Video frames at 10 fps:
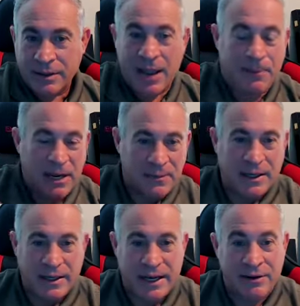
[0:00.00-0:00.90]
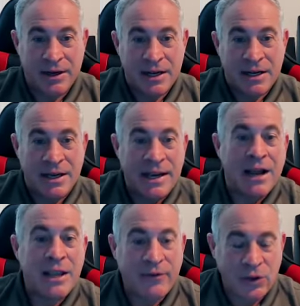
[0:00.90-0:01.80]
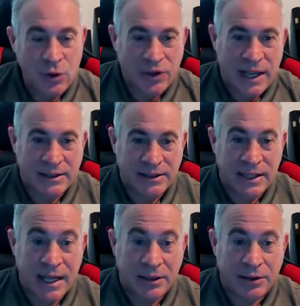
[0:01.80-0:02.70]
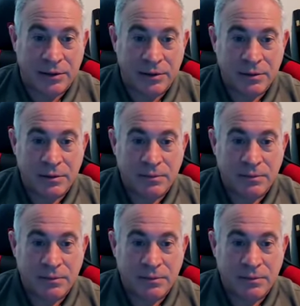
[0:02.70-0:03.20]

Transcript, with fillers: and pays Medicare, now you have a two thousand dollar